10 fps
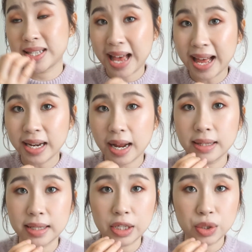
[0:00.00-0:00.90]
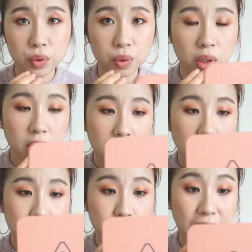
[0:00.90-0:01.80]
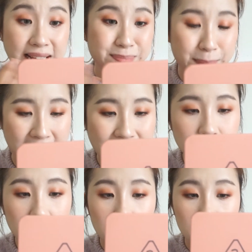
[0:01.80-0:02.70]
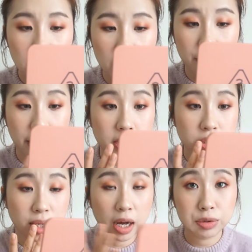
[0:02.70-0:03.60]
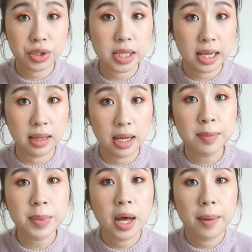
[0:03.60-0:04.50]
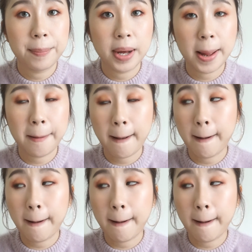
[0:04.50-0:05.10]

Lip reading: set and they do dry matte compared to the Outer Sand lip, but